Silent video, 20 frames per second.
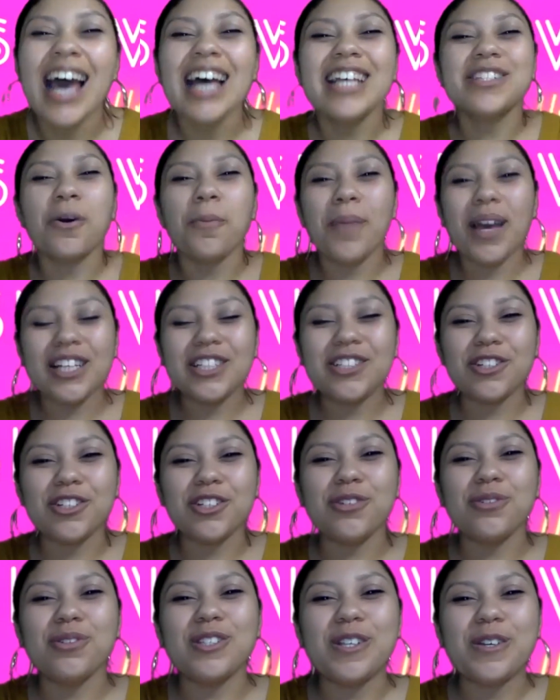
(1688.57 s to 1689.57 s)
So make sure
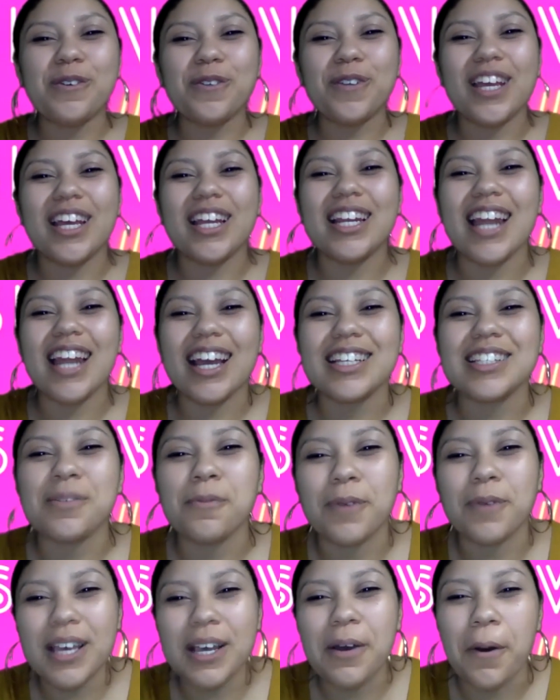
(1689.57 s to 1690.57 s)
you tune in next
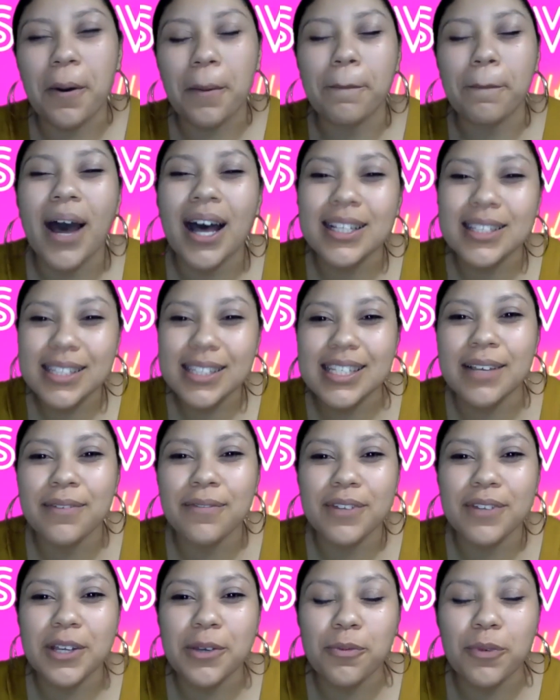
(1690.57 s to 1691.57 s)
week on
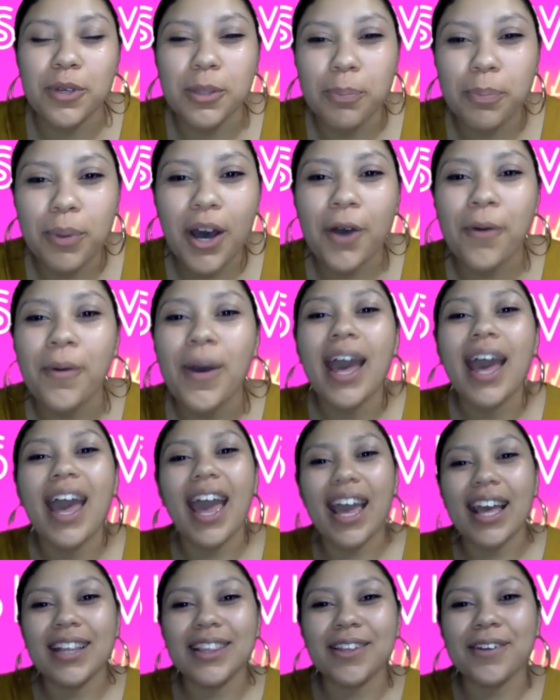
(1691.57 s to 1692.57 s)
Positivity with Poe,
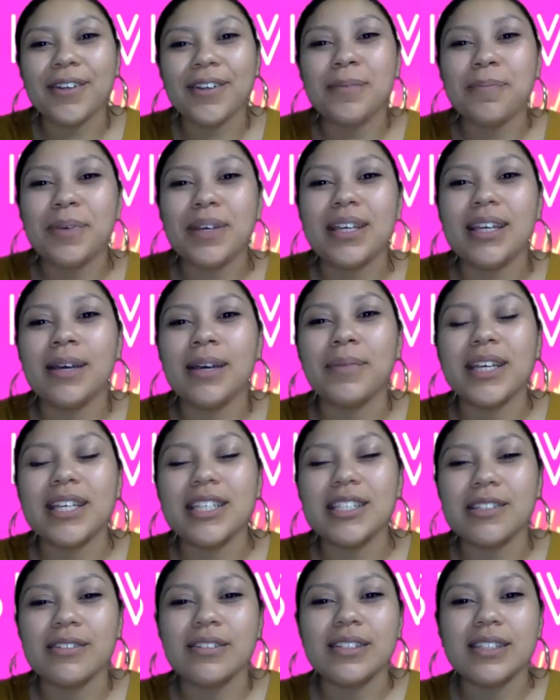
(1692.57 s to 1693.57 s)
8:30 p.m.
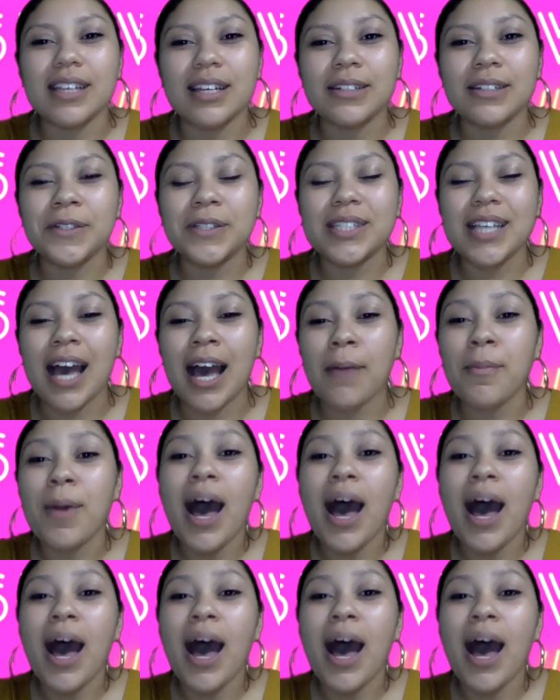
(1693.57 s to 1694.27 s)
Eastern Standard Time.